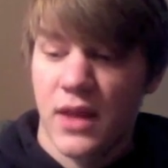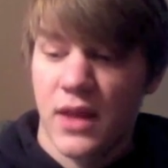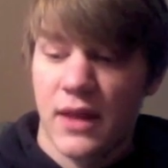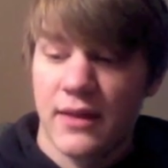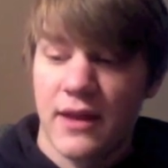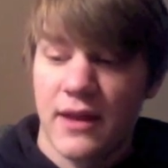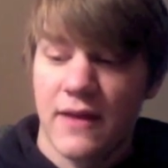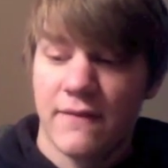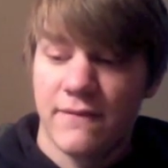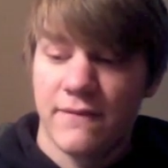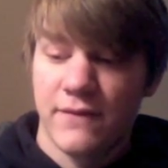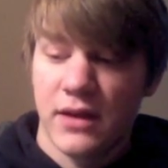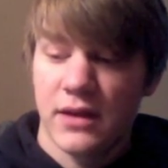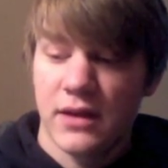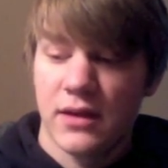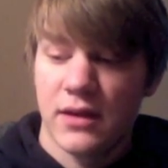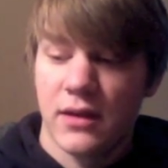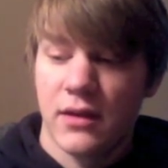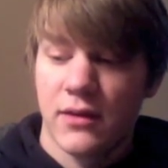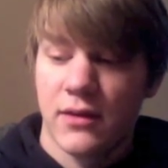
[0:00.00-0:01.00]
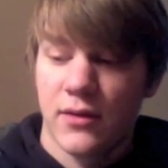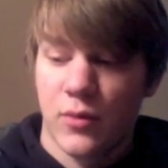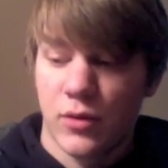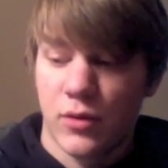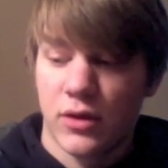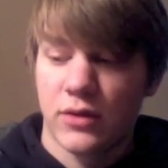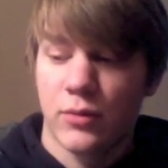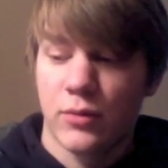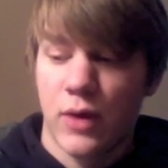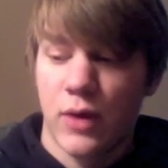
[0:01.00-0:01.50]
that fit the
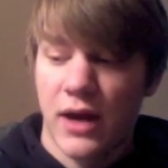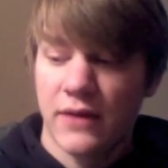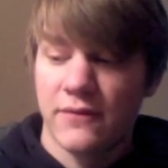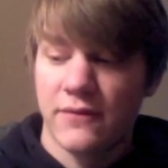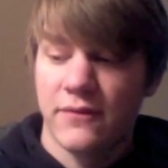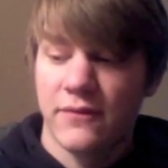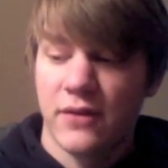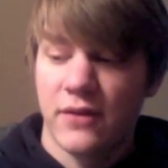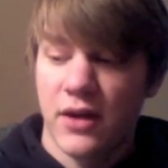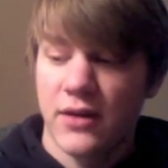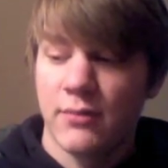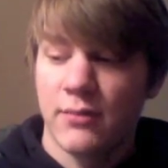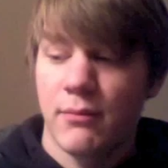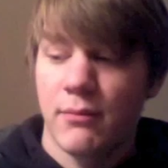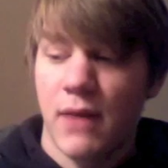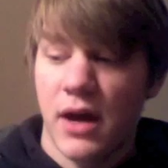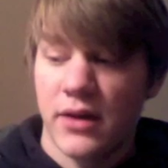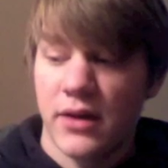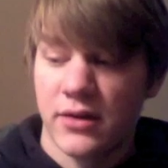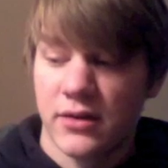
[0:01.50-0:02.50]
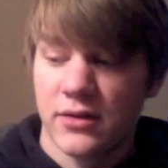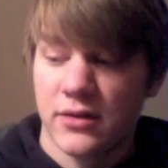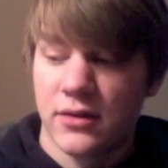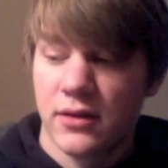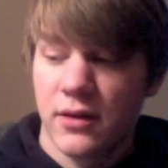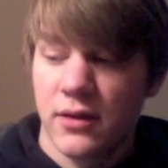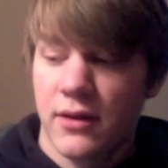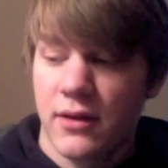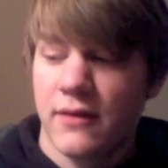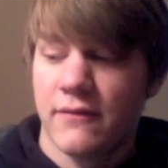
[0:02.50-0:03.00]
worldwide flood model
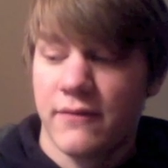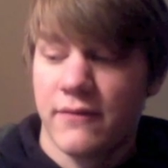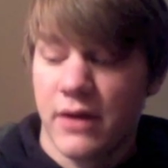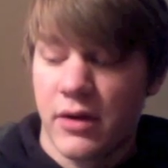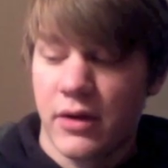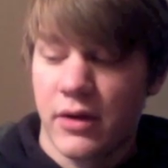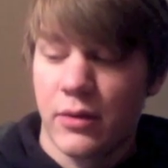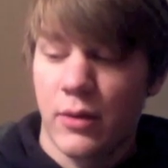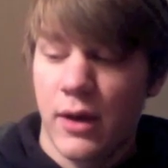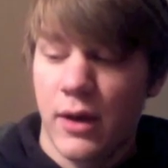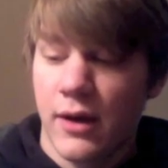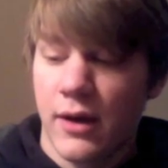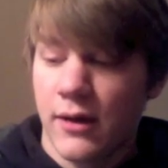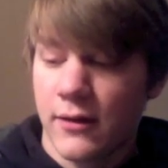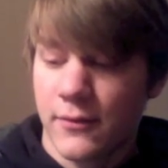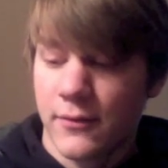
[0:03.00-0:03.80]
very well.